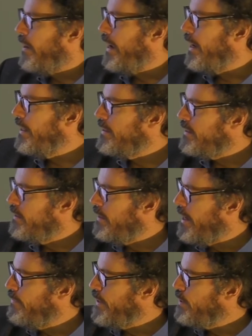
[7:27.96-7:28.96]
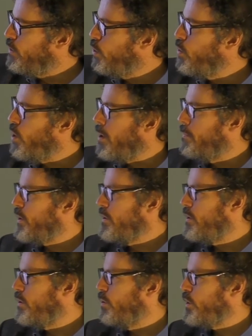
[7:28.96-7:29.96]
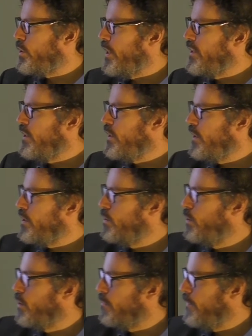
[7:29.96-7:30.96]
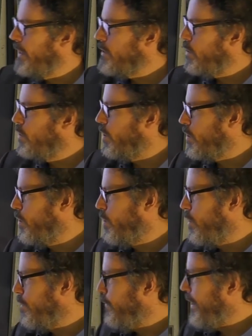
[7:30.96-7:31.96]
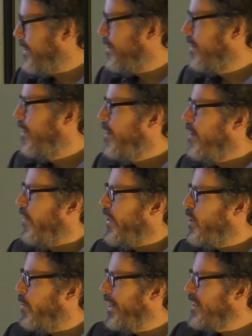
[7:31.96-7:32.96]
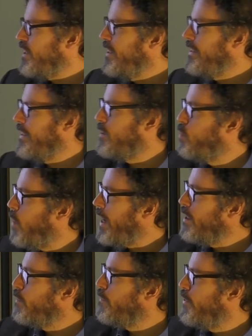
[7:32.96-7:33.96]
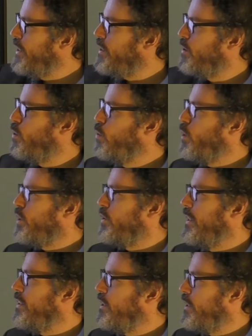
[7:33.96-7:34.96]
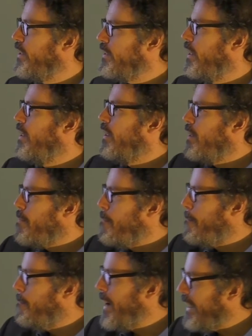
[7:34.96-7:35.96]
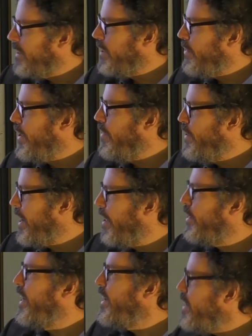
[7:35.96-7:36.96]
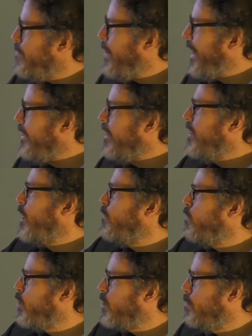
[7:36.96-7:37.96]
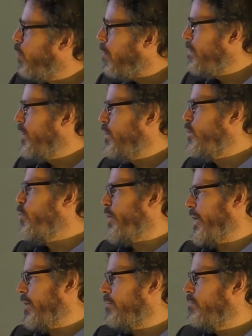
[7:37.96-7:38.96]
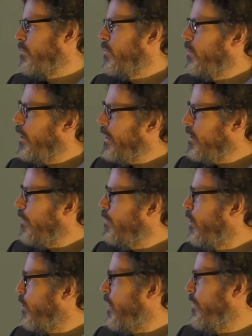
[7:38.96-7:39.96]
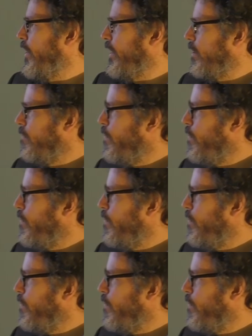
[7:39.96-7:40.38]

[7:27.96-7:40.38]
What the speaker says: L is having 2 options, 2 strategies to confess or not to confess. And the question is one of these 2 strategies better than the other, independently of what Bob is doing? Let's have a look at that.